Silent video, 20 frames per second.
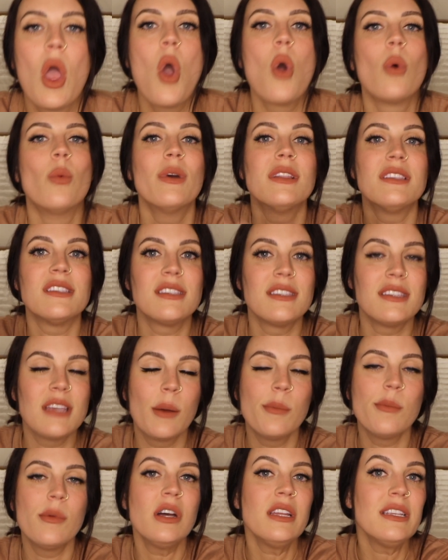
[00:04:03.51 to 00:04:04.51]
When
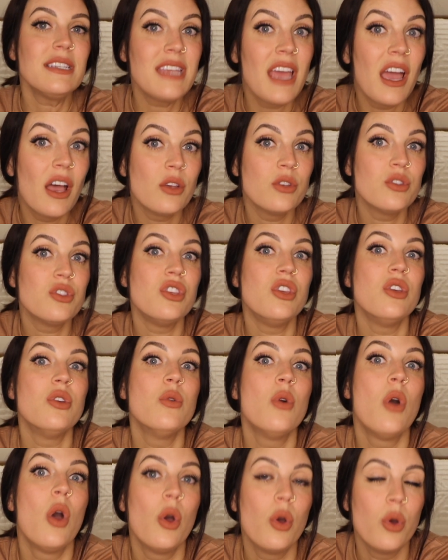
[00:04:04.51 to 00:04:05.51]
someone tells
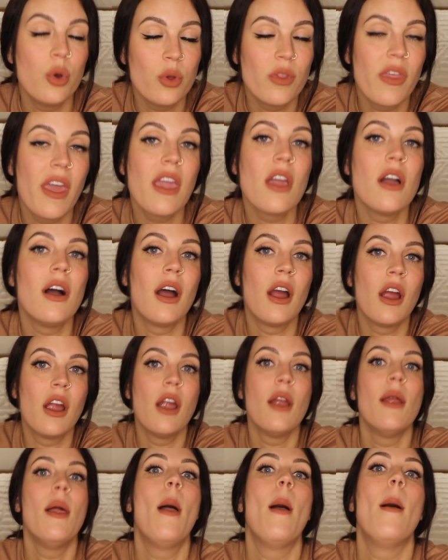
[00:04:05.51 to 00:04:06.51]
you who they
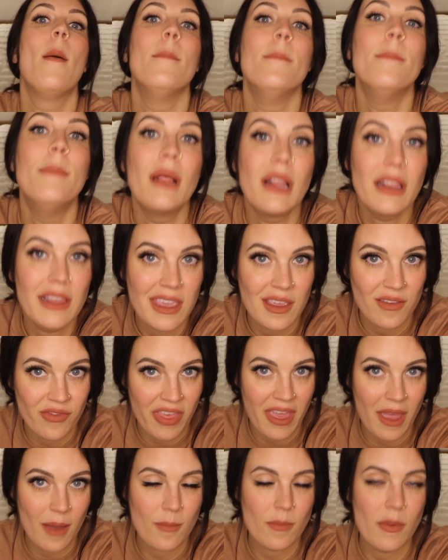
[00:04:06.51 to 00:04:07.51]
are, believe
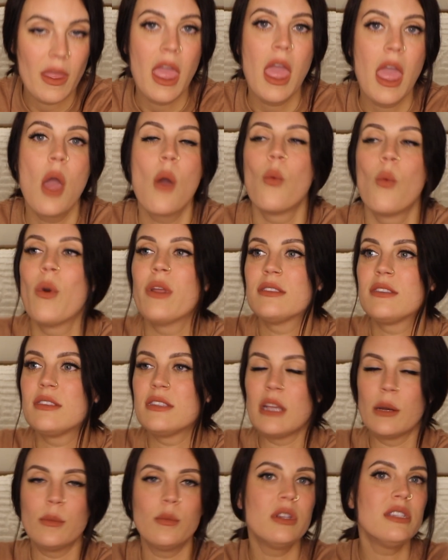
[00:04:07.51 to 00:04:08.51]
them. When
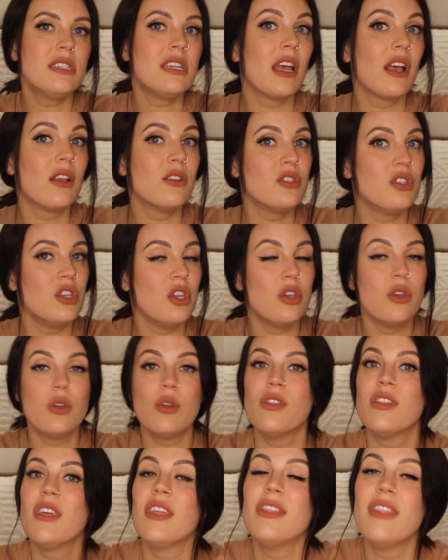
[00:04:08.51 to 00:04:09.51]
someone tells
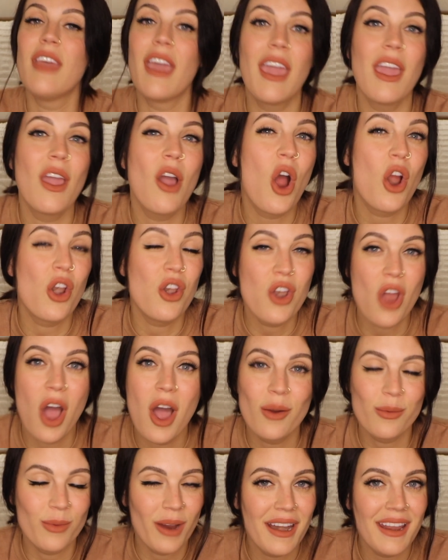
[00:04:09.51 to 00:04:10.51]
you that they are
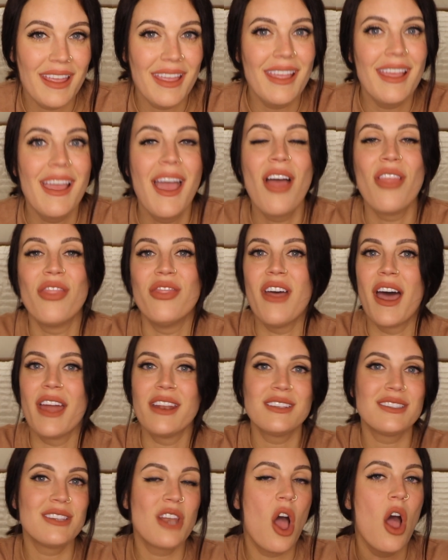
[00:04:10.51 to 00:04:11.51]
not ready, that
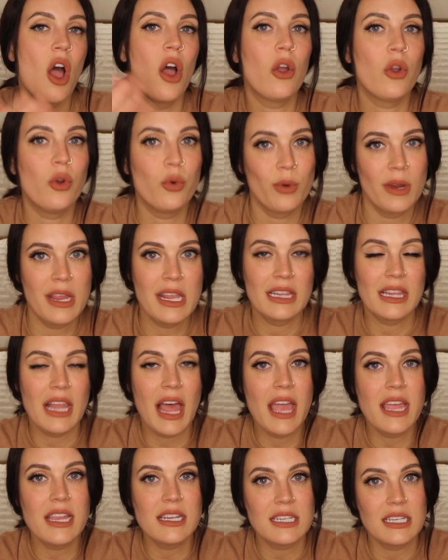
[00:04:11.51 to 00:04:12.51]
is not a green
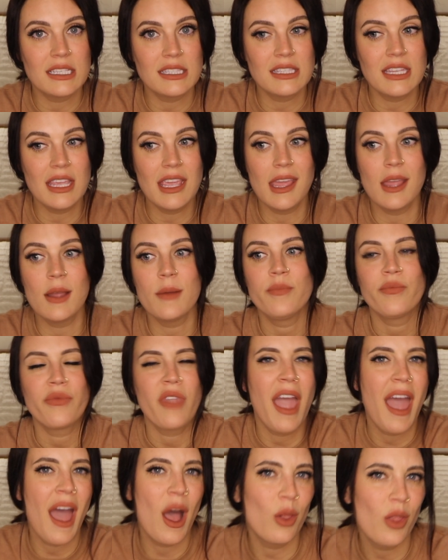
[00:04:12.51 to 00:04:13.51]
light to see
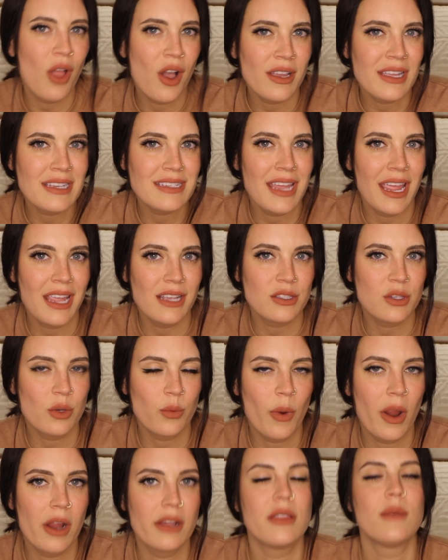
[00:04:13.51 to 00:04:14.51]
how long it takes to
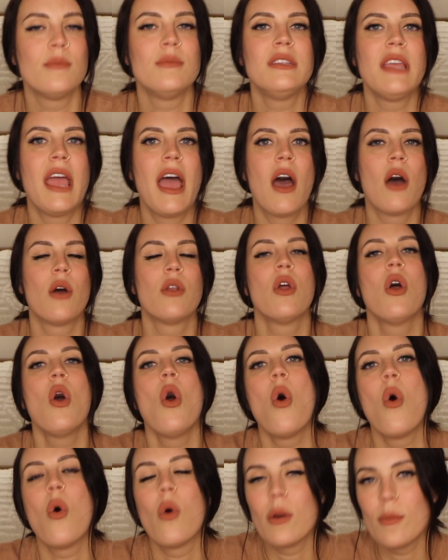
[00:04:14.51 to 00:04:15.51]
wear them down
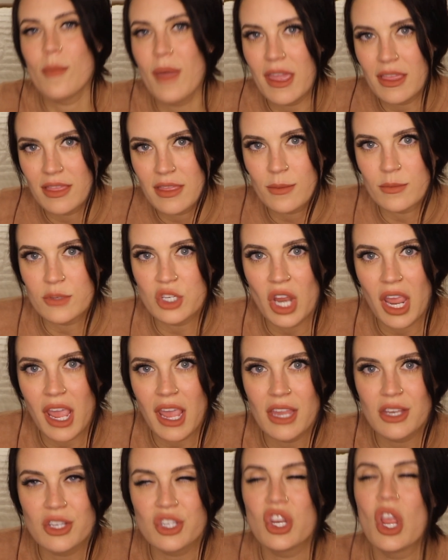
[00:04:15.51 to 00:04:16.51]
or make them
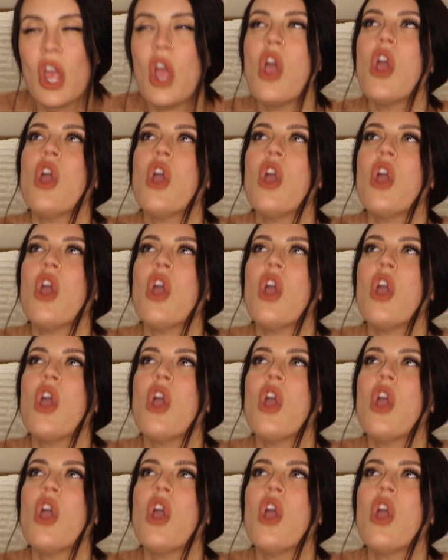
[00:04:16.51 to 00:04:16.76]
change.